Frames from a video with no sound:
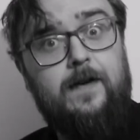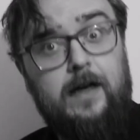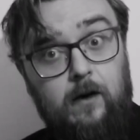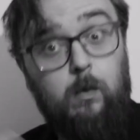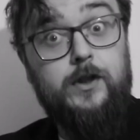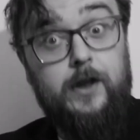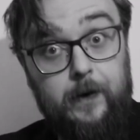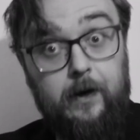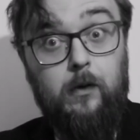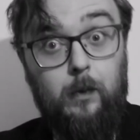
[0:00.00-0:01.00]
thing of what's
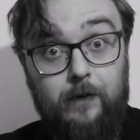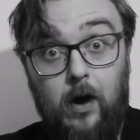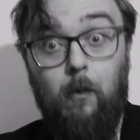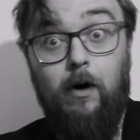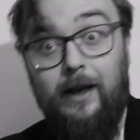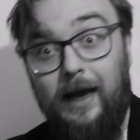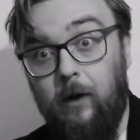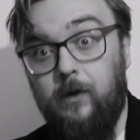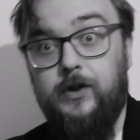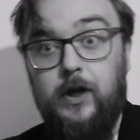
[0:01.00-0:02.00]
going on with What
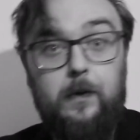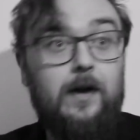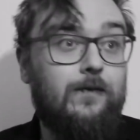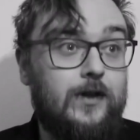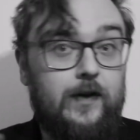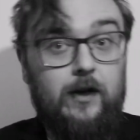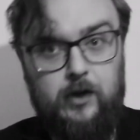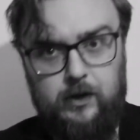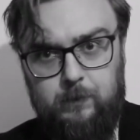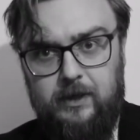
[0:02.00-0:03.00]
Now. So this video is
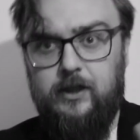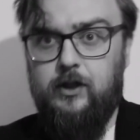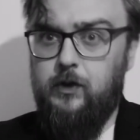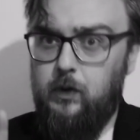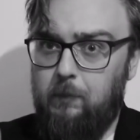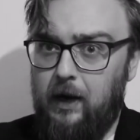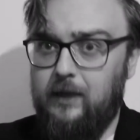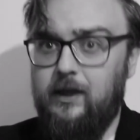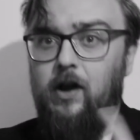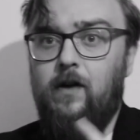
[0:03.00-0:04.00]
going to split into two
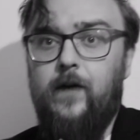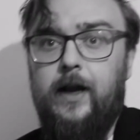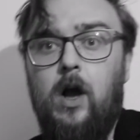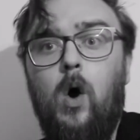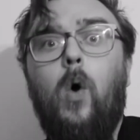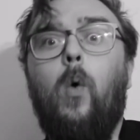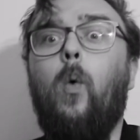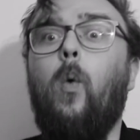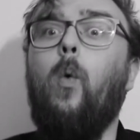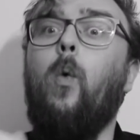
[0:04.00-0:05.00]
parts: the
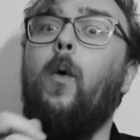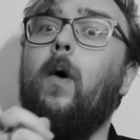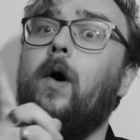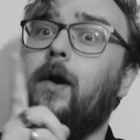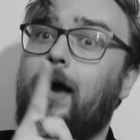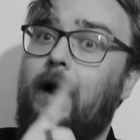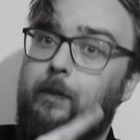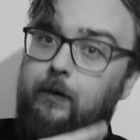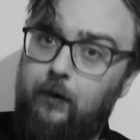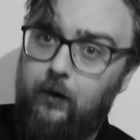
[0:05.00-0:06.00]
what
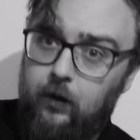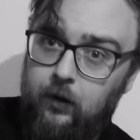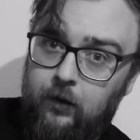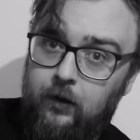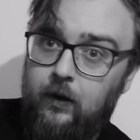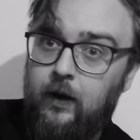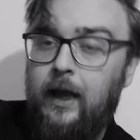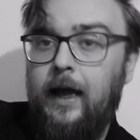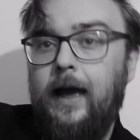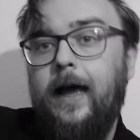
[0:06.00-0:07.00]
happened,
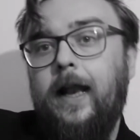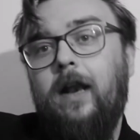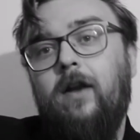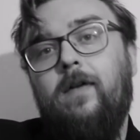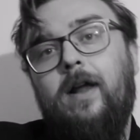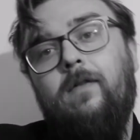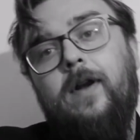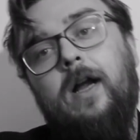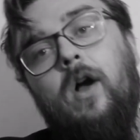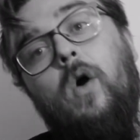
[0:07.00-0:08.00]
and then
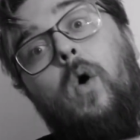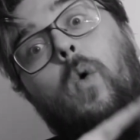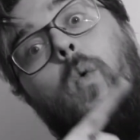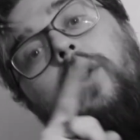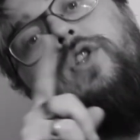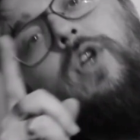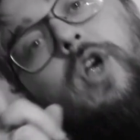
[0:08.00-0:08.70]
the what's